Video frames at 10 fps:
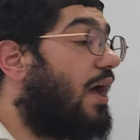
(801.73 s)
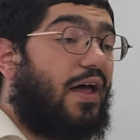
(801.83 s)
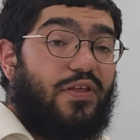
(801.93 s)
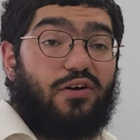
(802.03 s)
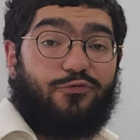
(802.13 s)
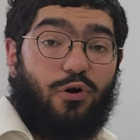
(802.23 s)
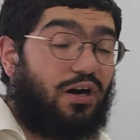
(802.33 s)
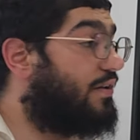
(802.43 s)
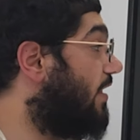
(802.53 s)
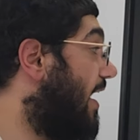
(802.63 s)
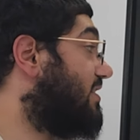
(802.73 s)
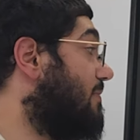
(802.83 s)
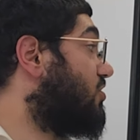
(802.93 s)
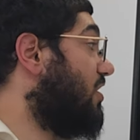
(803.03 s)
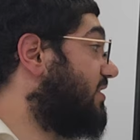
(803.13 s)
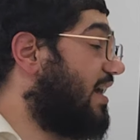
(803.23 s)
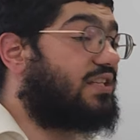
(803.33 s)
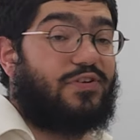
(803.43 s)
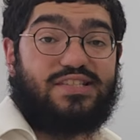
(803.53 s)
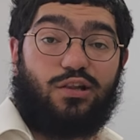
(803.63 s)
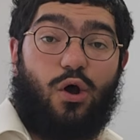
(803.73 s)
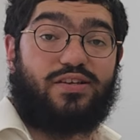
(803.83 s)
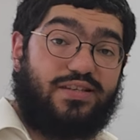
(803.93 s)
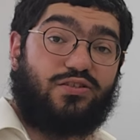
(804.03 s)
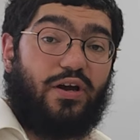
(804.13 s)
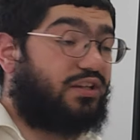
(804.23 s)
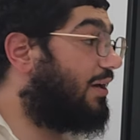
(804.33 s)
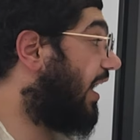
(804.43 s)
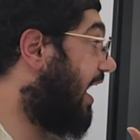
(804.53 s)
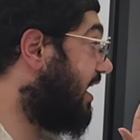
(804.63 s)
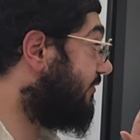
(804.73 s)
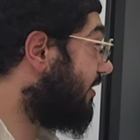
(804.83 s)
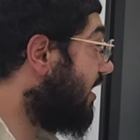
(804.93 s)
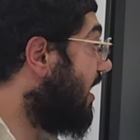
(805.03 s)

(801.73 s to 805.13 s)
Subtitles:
And therefore, as the Mishnah says, if it's lost, he's going to be chayiv.